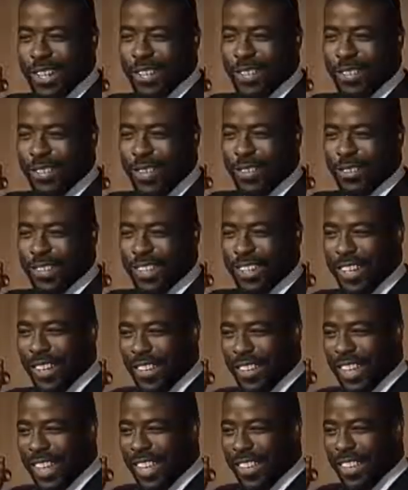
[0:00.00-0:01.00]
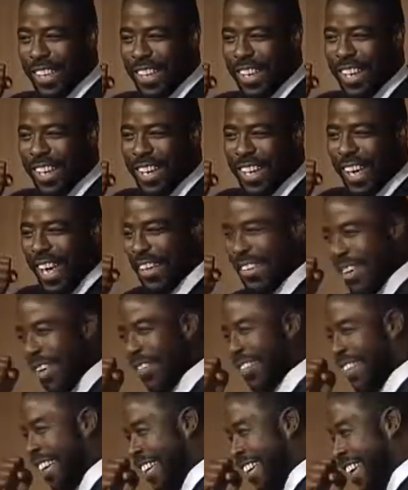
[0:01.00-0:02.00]
controls until they get there? And
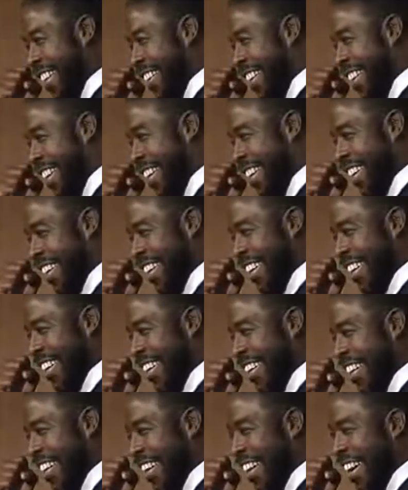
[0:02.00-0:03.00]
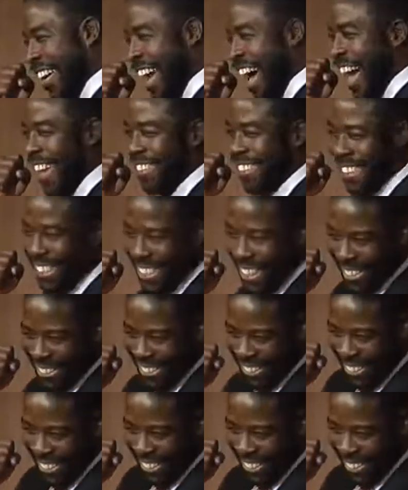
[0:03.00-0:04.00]
don't say nothing here. I said, yes,
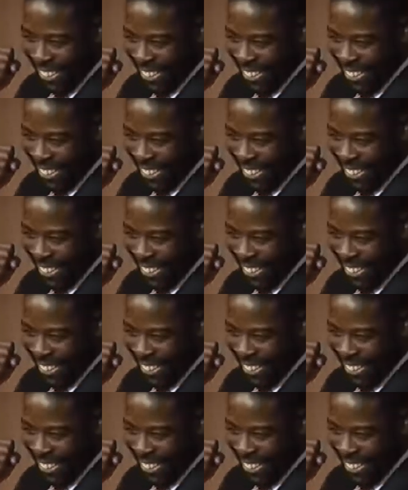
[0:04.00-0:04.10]
sir.